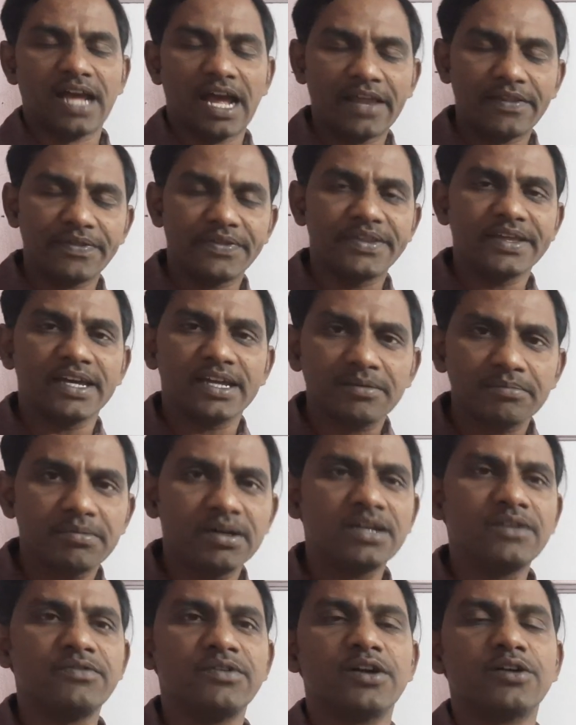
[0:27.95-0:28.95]
and
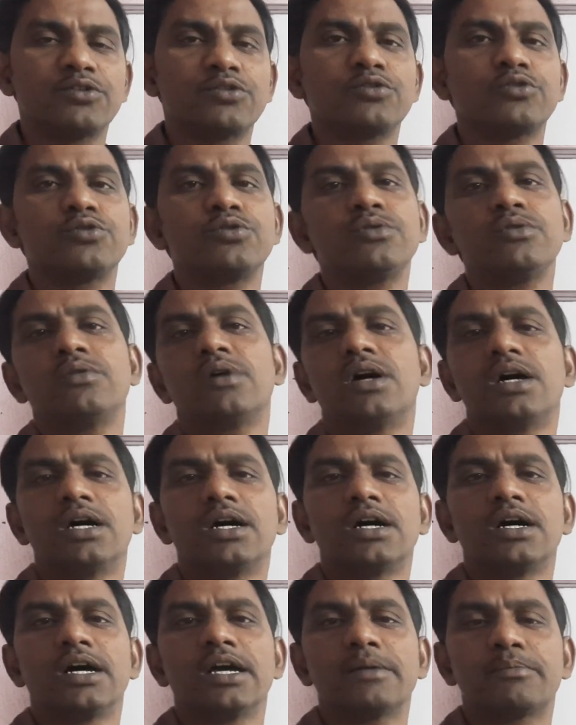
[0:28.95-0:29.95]
thereby we have to do
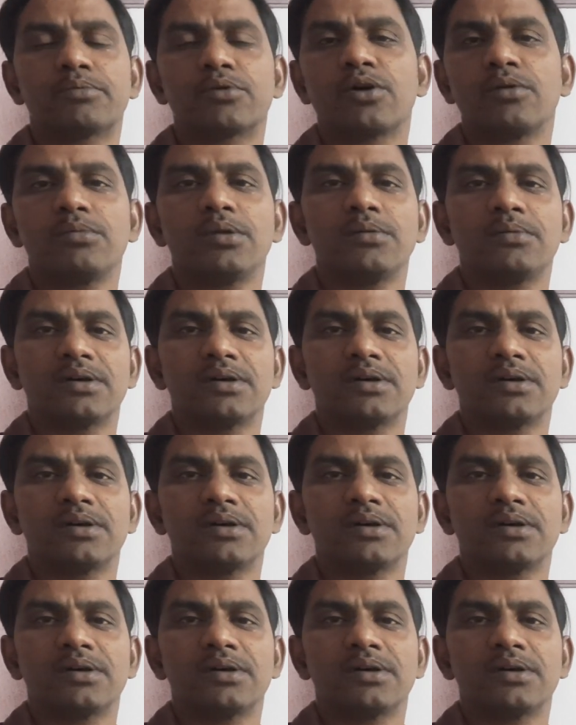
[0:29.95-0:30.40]
a problem